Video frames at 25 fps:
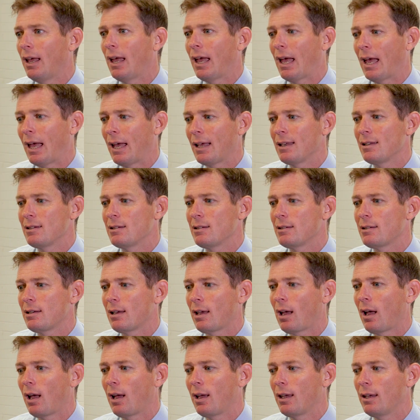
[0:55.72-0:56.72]
And
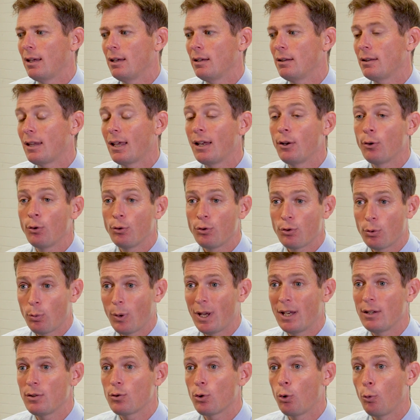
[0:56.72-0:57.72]
I then
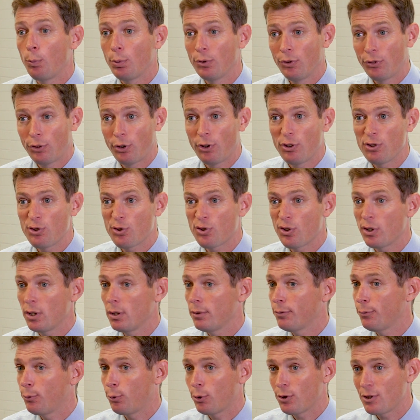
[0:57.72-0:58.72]
underwent open surgery,
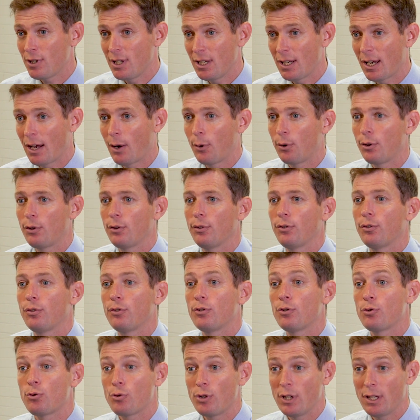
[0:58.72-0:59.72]
14 hours
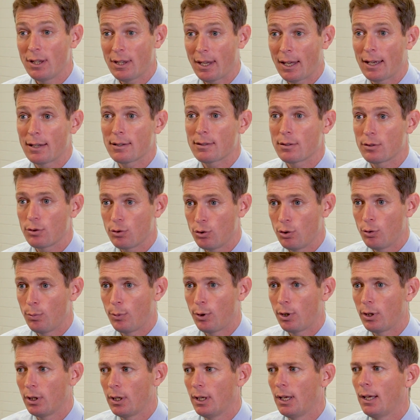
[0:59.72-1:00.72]
to treat that
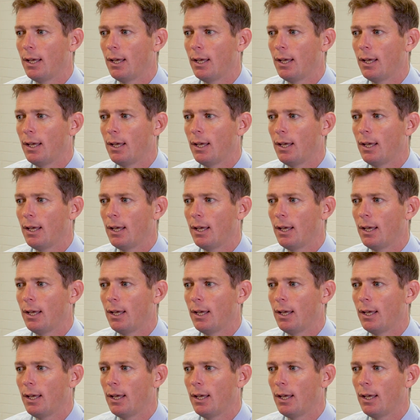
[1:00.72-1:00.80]
tumour.